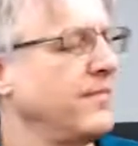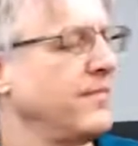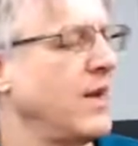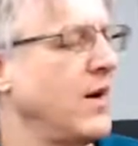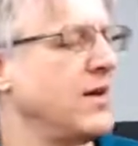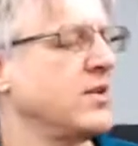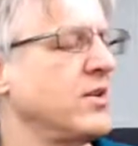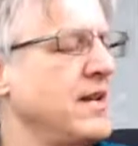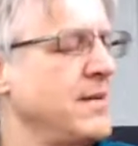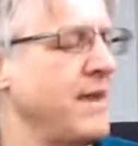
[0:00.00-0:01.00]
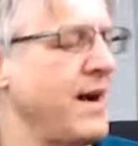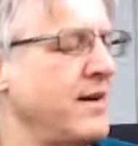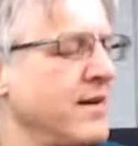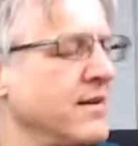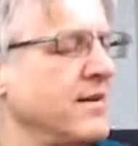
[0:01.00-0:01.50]
All right, so E
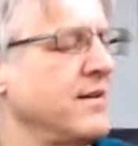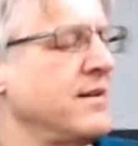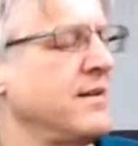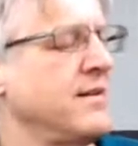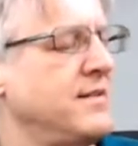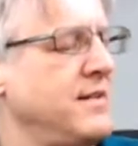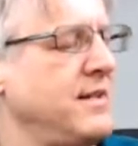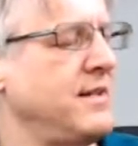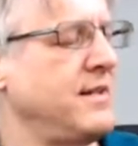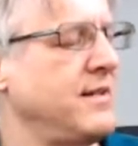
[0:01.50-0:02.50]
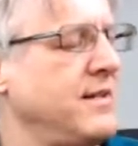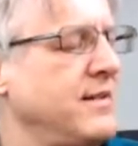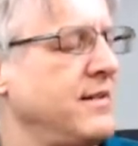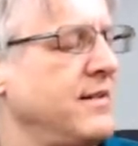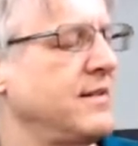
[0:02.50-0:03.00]
minor, D,
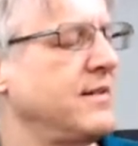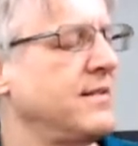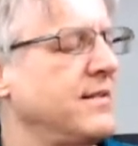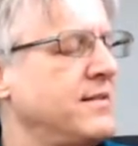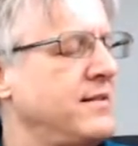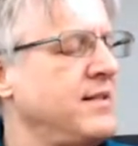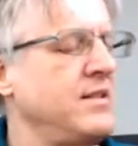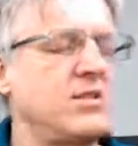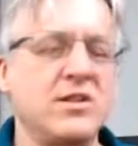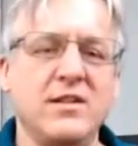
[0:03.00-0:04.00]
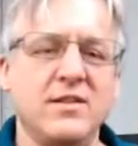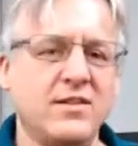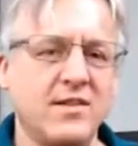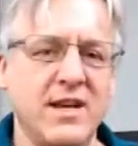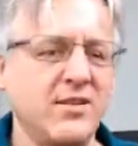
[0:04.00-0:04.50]
C, G.
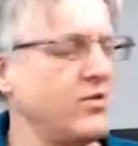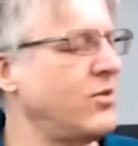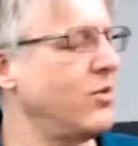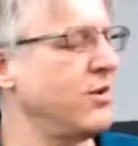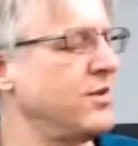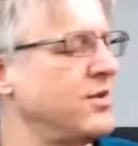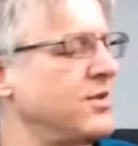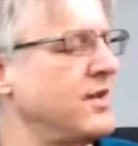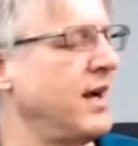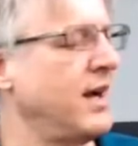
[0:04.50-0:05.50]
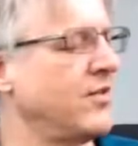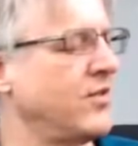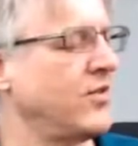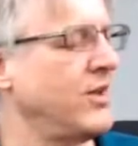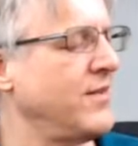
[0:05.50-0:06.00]
Standard chords.
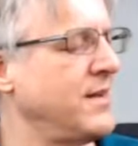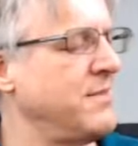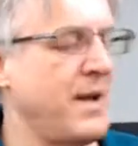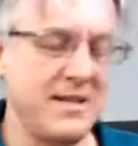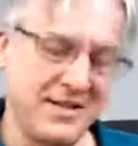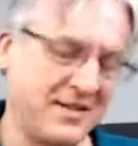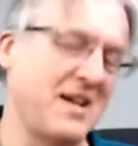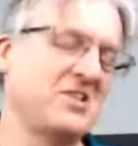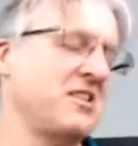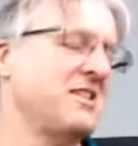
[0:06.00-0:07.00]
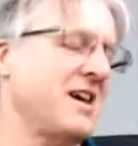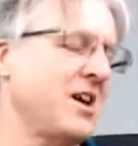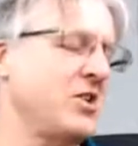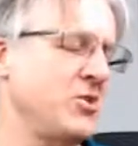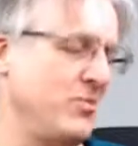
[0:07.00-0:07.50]
So if you have any basic knowledge of
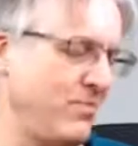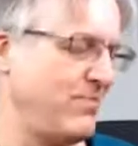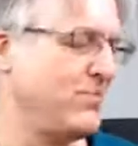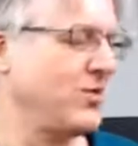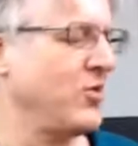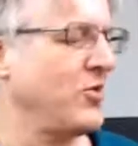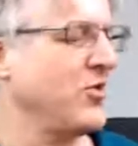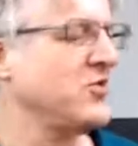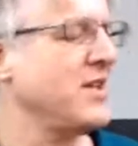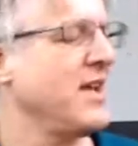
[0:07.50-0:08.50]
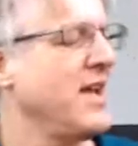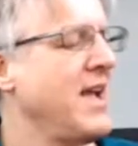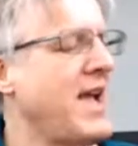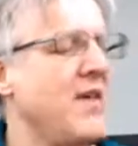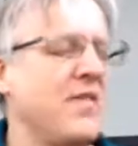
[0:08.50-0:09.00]
guitar, you should know those.
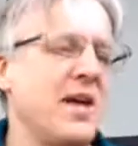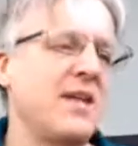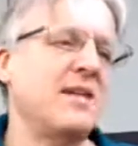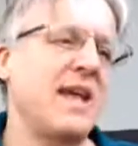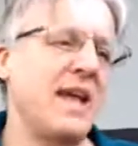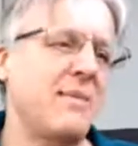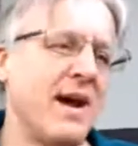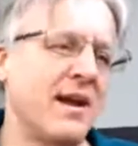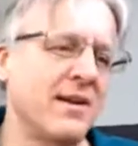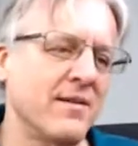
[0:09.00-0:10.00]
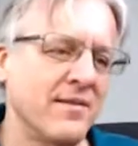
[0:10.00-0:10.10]
And then A minor,